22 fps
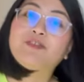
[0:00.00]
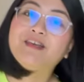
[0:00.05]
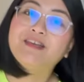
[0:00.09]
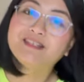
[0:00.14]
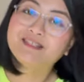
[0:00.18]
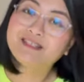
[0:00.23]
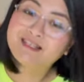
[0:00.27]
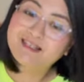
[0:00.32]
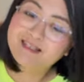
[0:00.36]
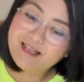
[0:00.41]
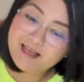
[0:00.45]
of
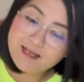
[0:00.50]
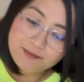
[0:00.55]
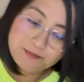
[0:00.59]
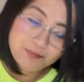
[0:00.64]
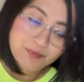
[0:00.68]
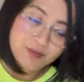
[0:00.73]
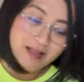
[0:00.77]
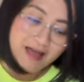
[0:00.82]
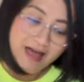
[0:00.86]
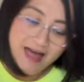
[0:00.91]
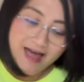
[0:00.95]
this is like
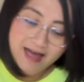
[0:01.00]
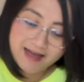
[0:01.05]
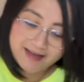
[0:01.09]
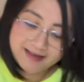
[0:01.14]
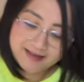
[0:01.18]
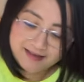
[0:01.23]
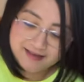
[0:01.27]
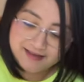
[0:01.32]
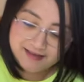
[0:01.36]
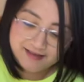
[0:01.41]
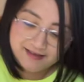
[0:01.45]

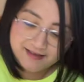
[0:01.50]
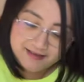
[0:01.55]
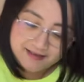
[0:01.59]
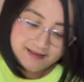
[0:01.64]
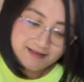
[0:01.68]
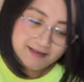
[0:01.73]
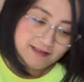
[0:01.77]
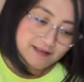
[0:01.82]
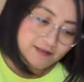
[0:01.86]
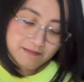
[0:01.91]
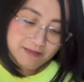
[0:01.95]
black.
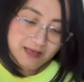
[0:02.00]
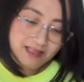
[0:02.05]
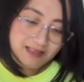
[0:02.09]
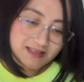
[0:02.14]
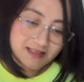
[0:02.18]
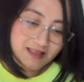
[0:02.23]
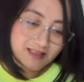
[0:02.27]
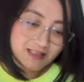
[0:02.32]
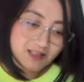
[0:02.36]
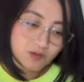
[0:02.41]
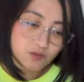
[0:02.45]
My
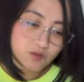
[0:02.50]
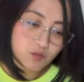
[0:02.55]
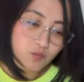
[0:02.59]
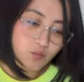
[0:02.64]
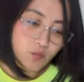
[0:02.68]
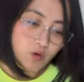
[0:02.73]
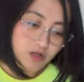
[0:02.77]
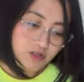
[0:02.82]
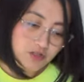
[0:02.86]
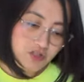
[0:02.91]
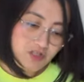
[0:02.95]
mate Teddy
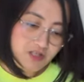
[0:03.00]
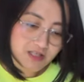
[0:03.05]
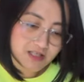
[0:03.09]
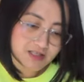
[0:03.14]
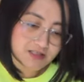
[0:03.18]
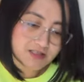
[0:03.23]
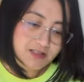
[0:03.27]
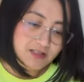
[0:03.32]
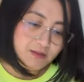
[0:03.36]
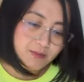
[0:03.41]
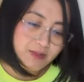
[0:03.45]
will watch
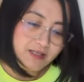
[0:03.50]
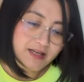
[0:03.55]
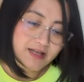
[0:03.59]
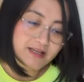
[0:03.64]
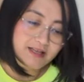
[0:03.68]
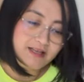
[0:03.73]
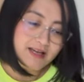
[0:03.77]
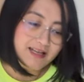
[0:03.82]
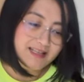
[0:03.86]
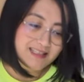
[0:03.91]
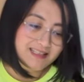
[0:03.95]
this. He'll be
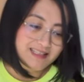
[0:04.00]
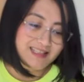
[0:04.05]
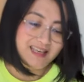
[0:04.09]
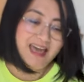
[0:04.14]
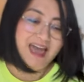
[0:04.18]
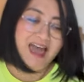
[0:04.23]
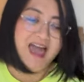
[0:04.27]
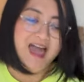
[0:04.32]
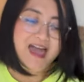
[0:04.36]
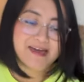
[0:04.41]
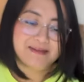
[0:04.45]
like,
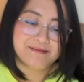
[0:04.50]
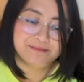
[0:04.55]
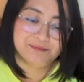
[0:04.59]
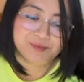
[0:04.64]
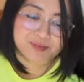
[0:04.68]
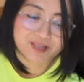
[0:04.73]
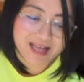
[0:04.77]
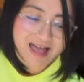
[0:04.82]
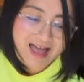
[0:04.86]
again,